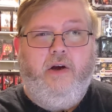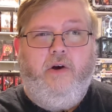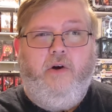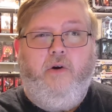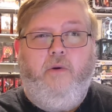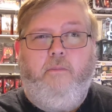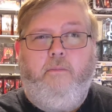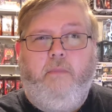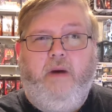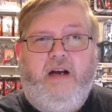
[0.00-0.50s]

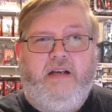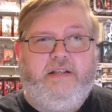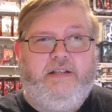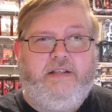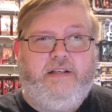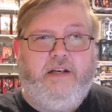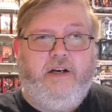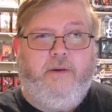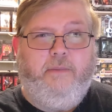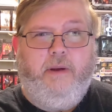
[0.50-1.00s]
who must
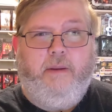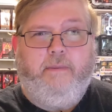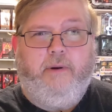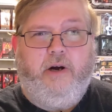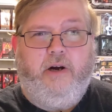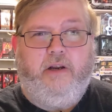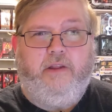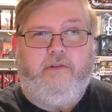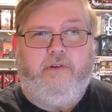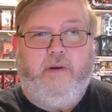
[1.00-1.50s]
still be
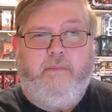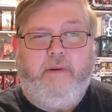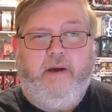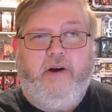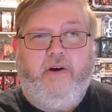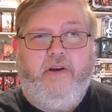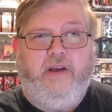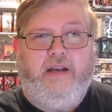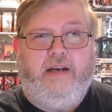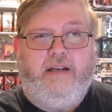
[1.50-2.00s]
part of the
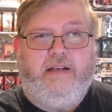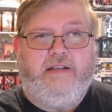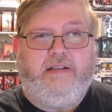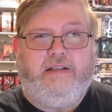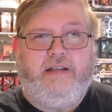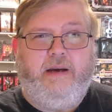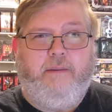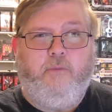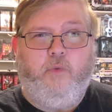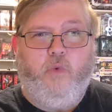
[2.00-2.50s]
rebellion in
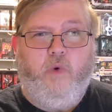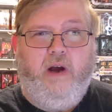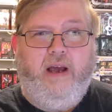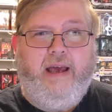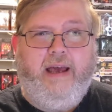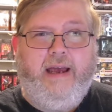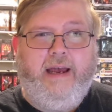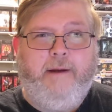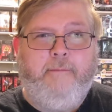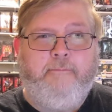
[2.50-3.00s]
some
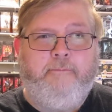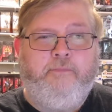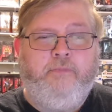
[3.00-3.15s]
way.